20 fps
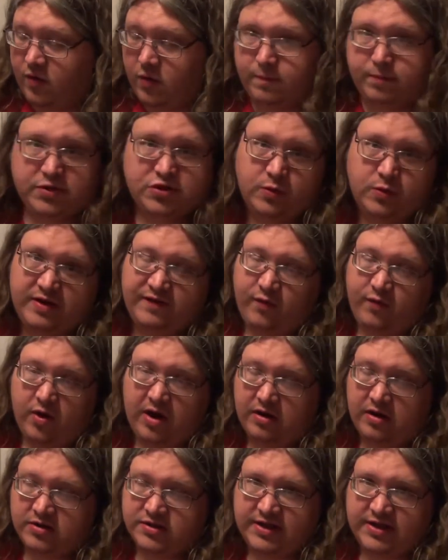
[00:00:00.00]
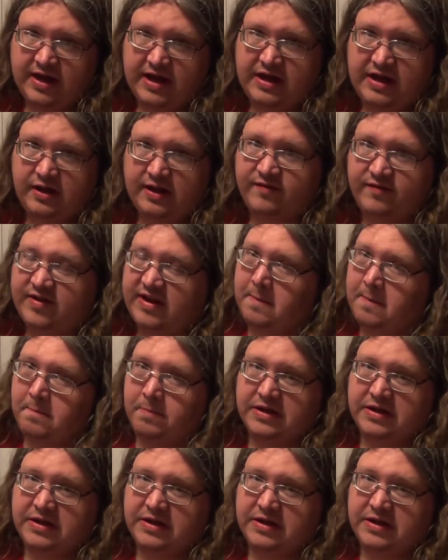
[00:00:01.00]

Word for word: They're open 24 hours a day. You'll have to get